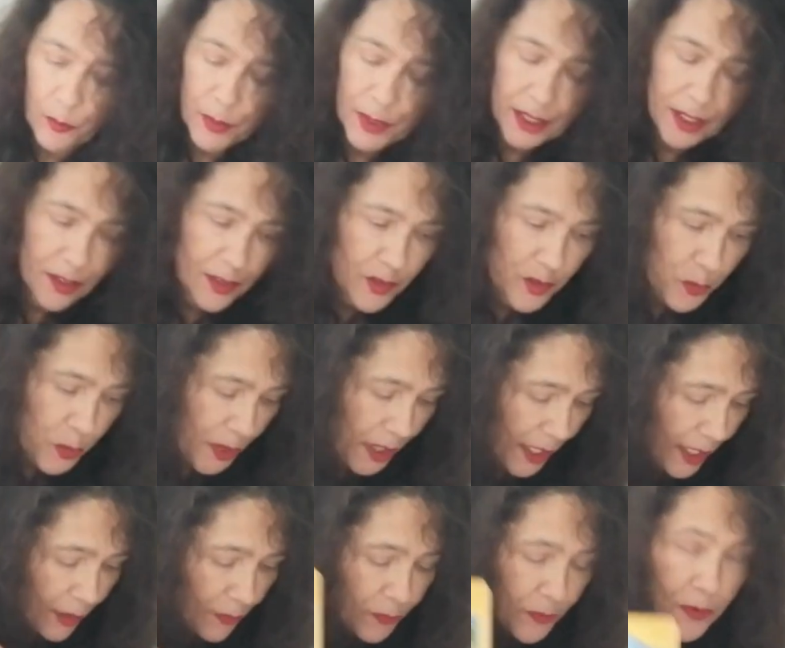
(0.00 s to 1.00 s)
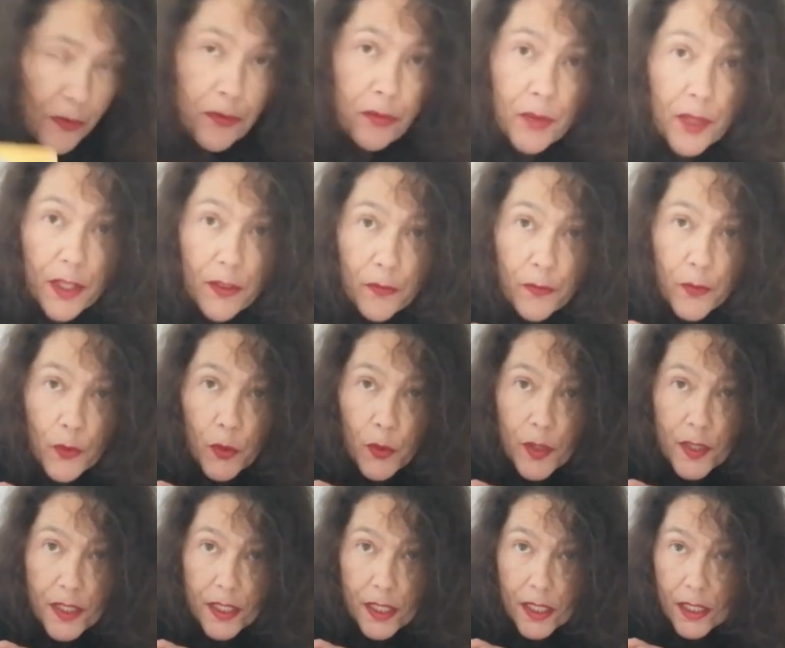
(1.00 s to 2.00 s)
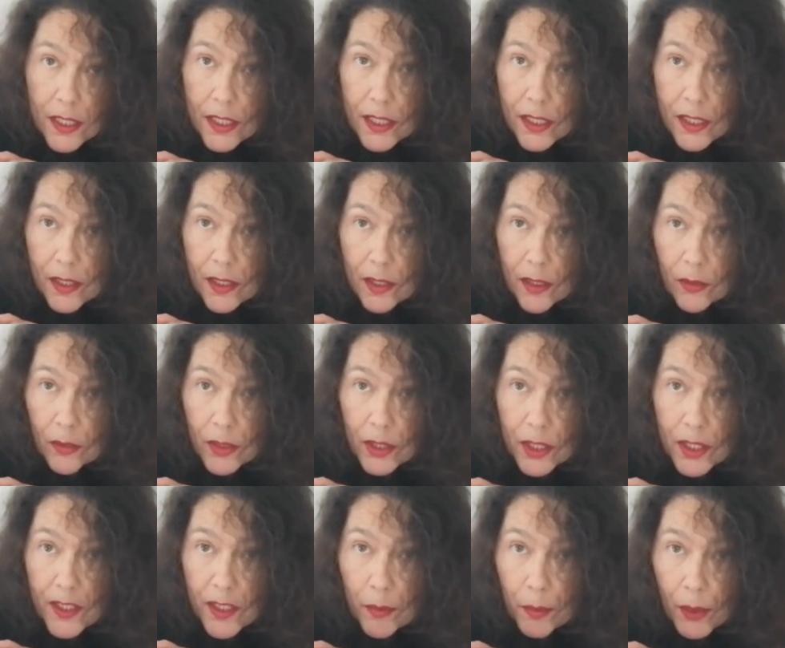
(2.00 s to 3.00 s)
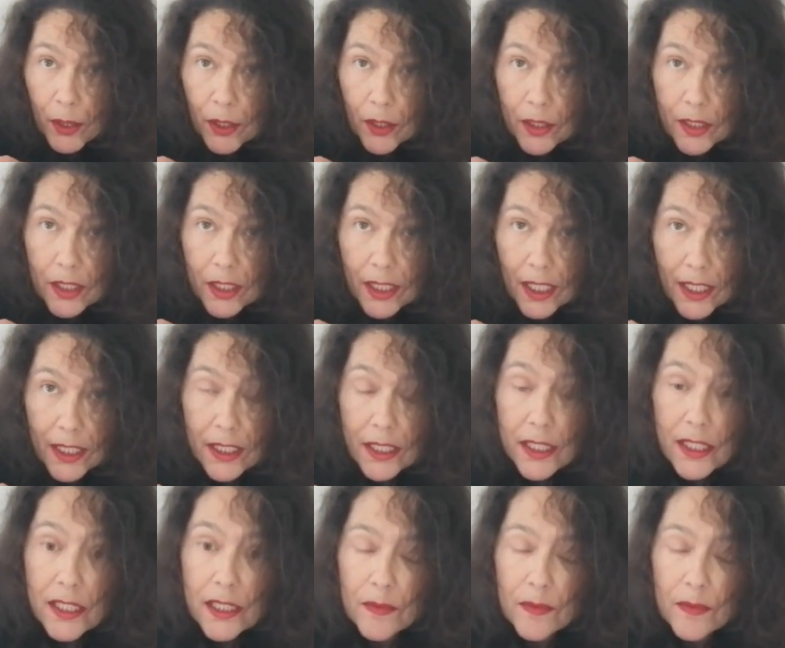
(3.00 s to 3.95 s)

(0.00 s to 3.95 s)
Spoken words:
because we have the 3 of Forces, which is the bird's nest,